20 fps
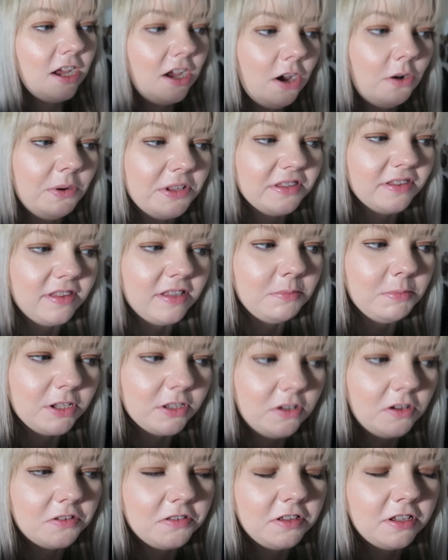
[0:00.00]
I went to see my
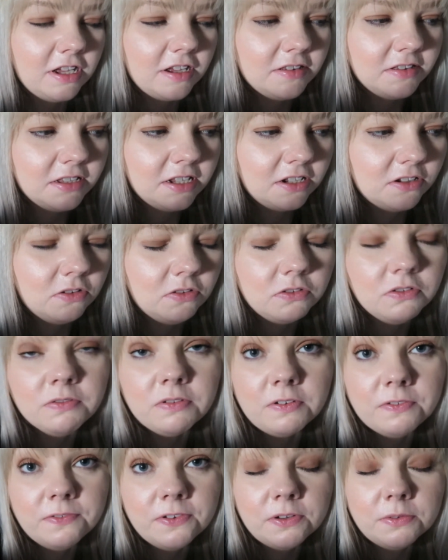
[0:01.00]
doctor yesterday. I don't know
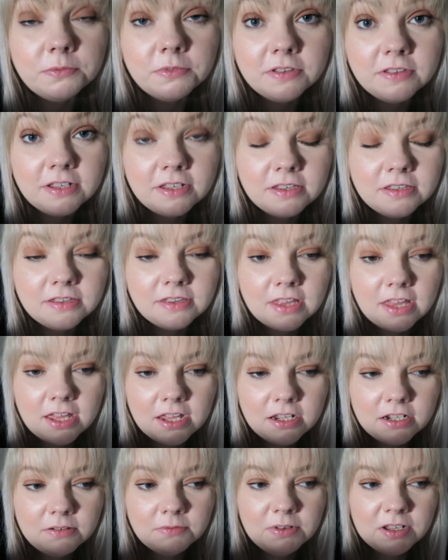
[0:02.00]
if I filmed since
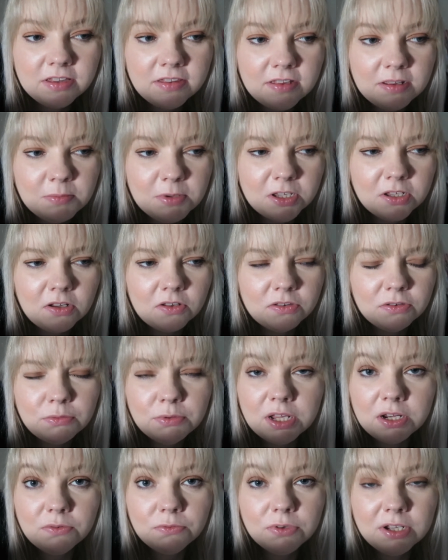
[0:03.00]
then. I went to see my doctor.
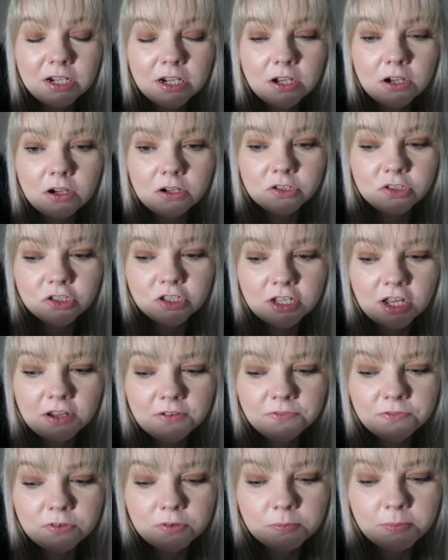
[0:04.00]
We had a really long
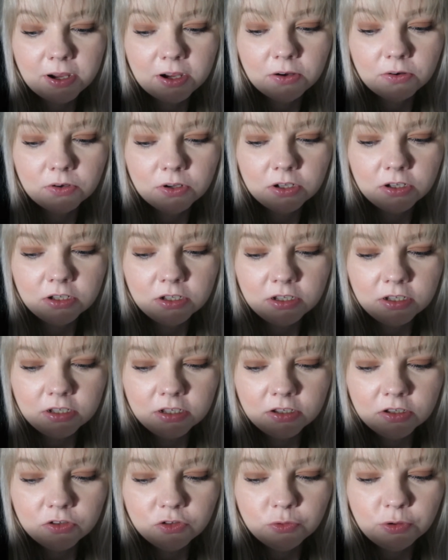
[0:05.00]
chat for about
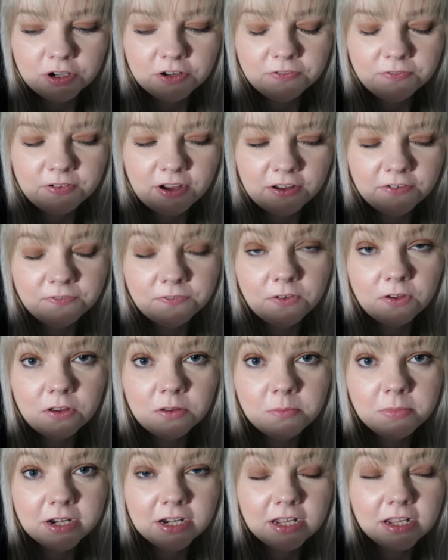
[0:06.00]

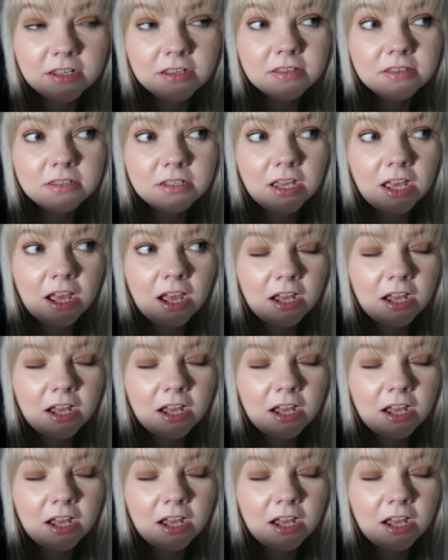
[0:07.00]
25-30 minutes.